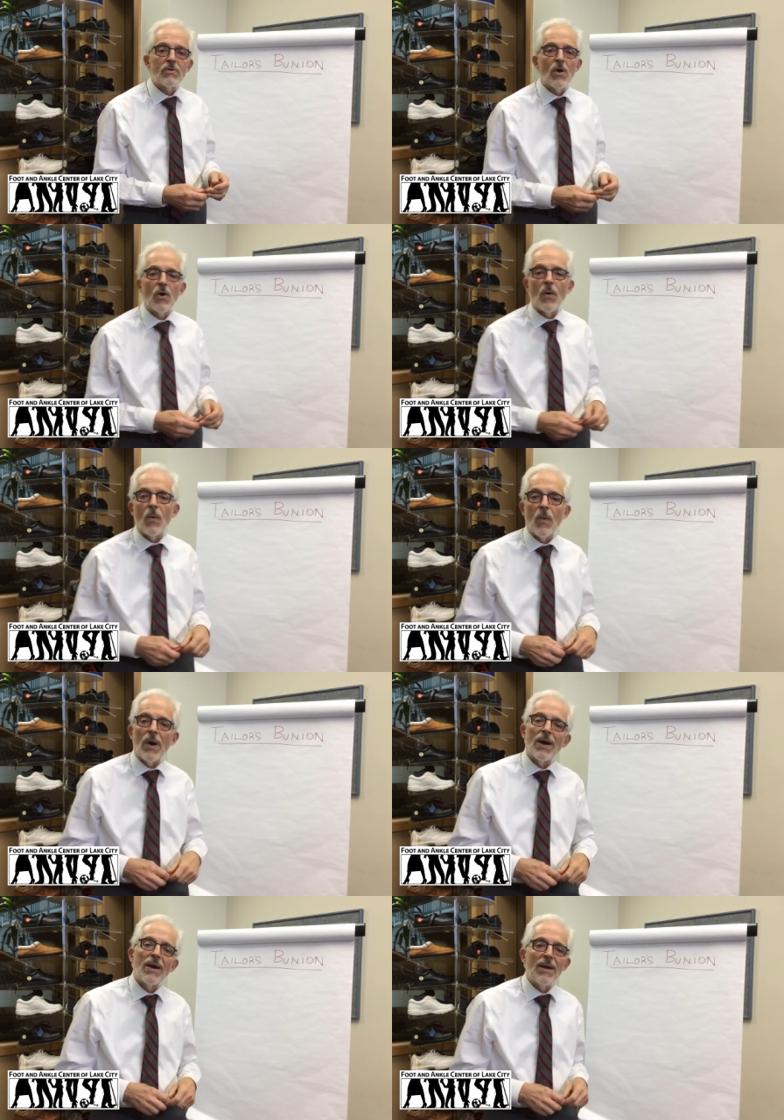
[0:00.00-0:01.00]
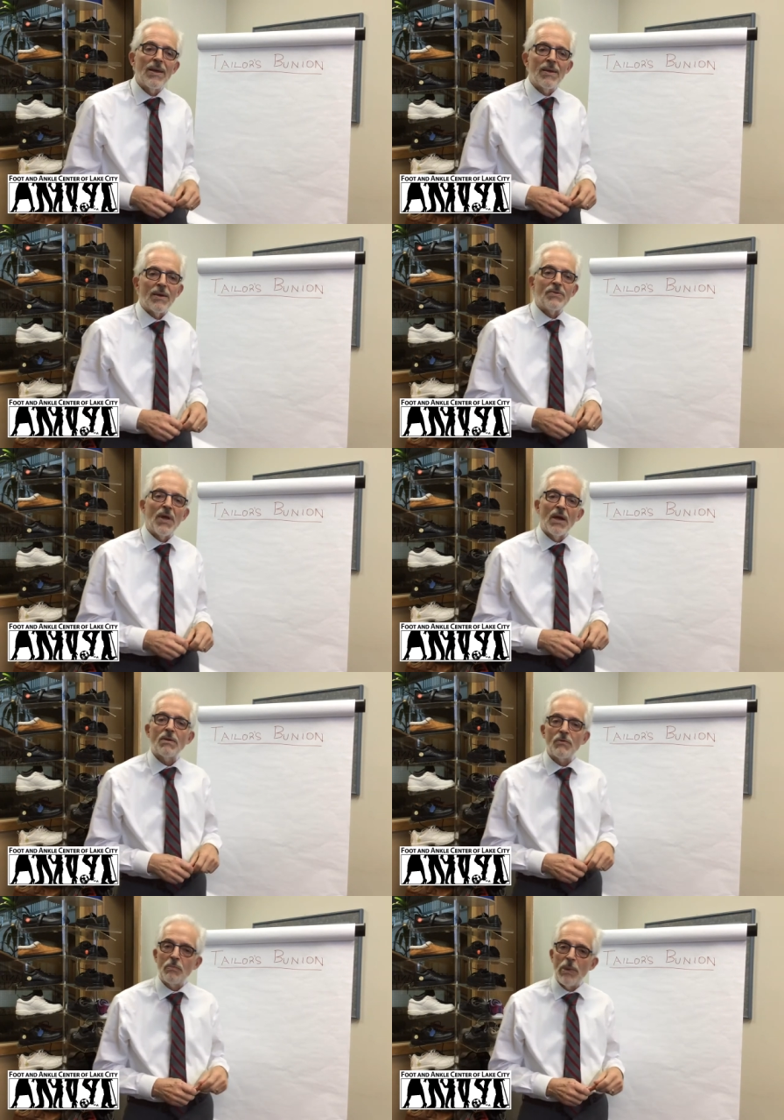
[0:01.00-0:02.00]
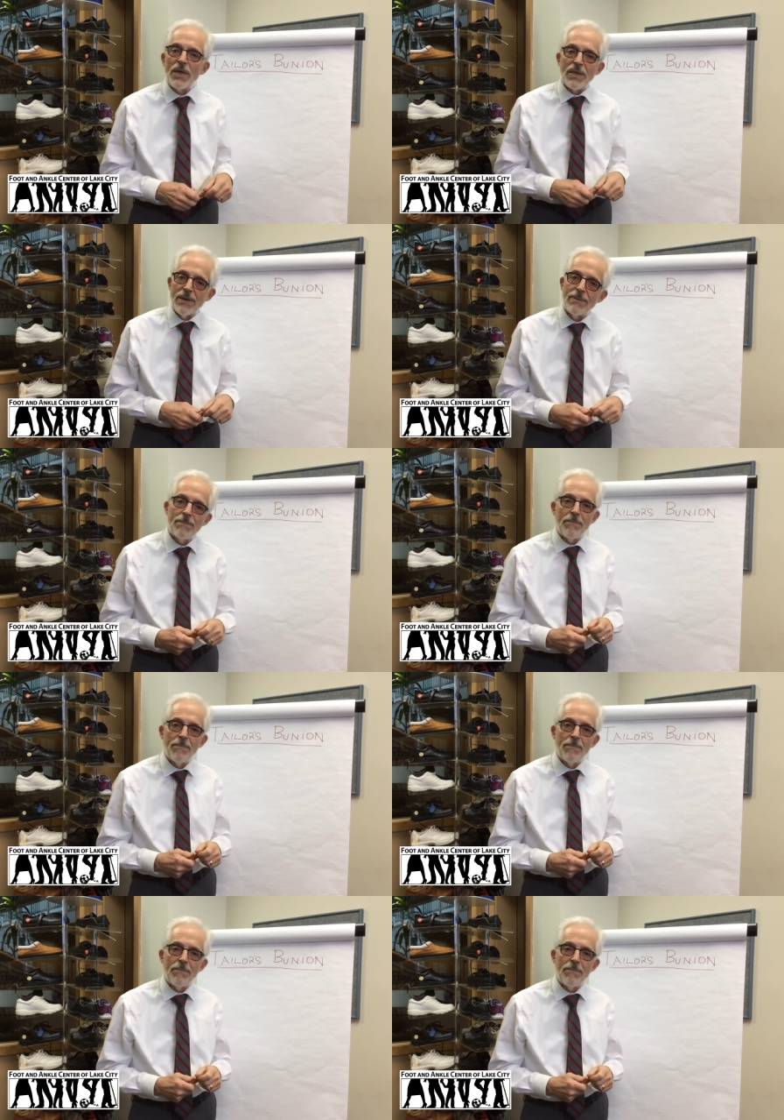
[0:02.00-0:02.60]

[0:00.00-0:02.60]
So, the Tailor's bunion